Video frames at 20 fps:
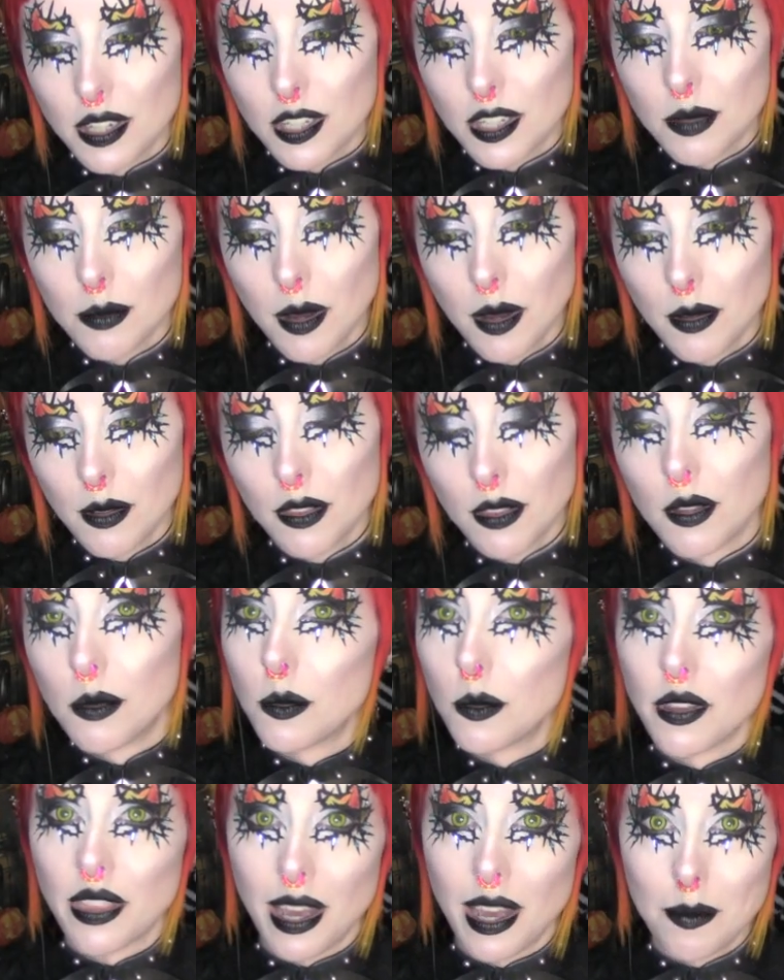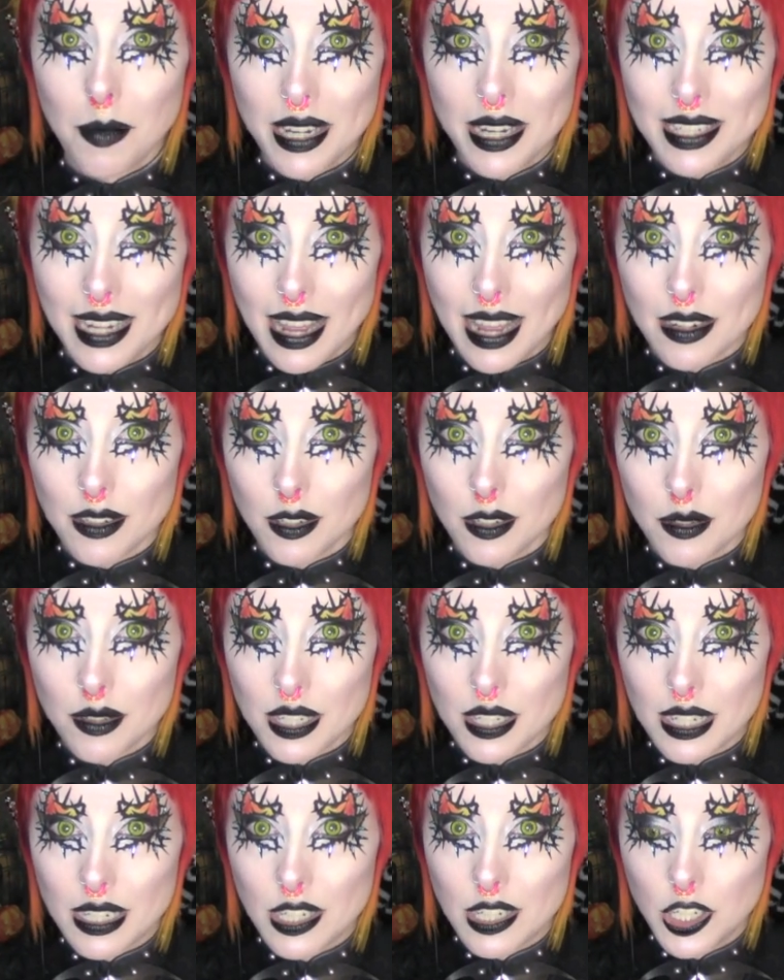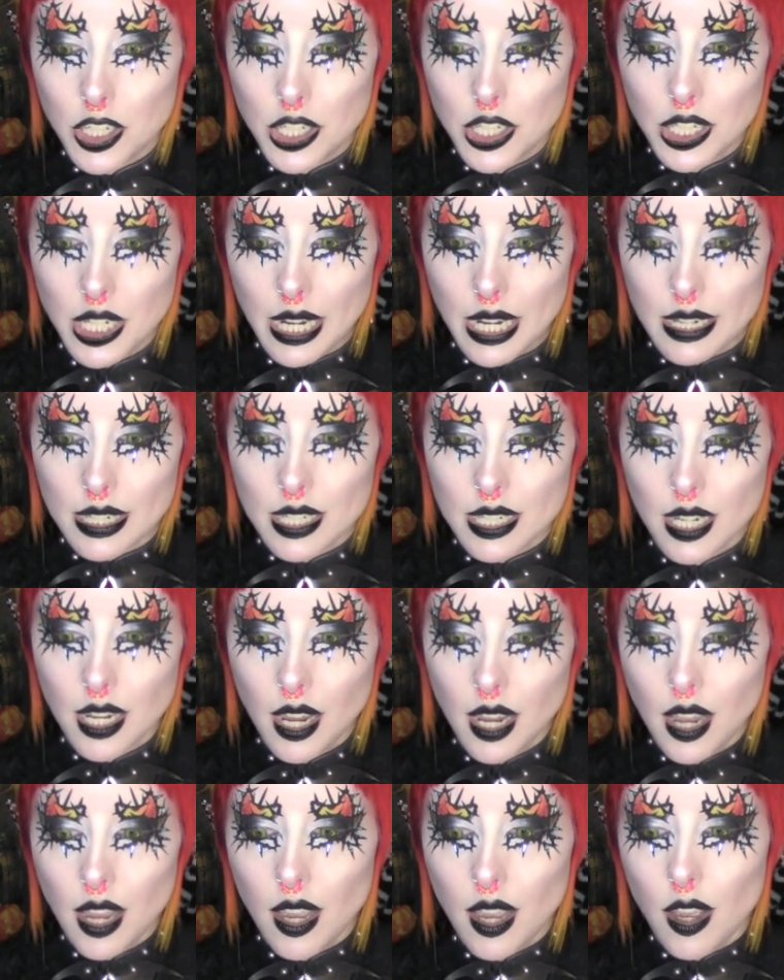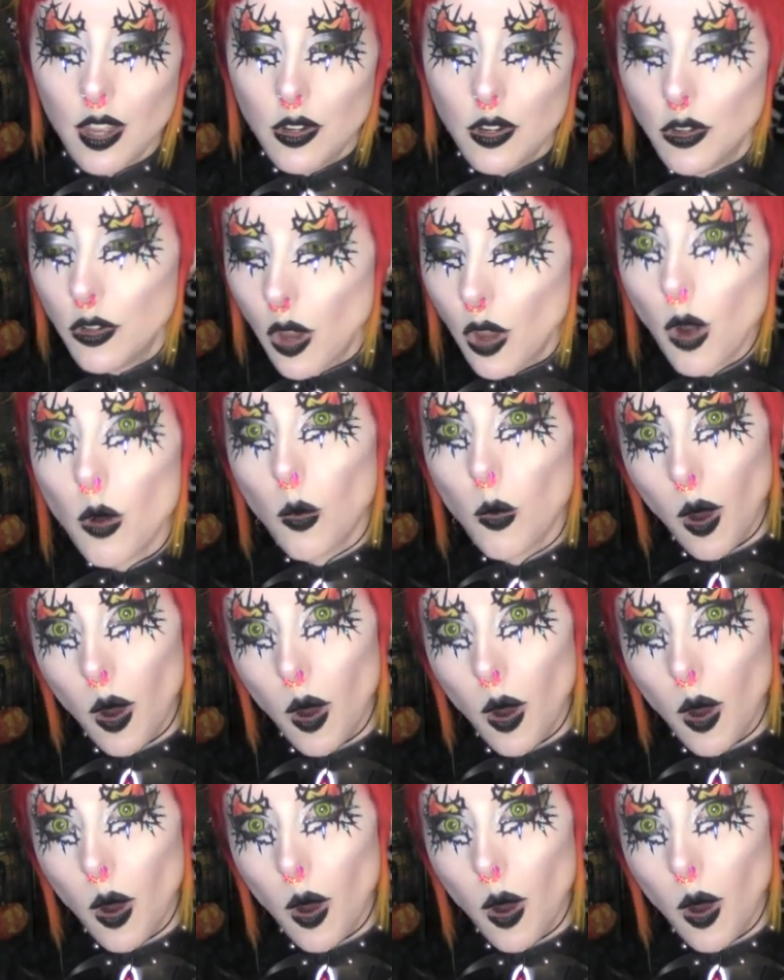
to smoke them without my dad losing his shit. No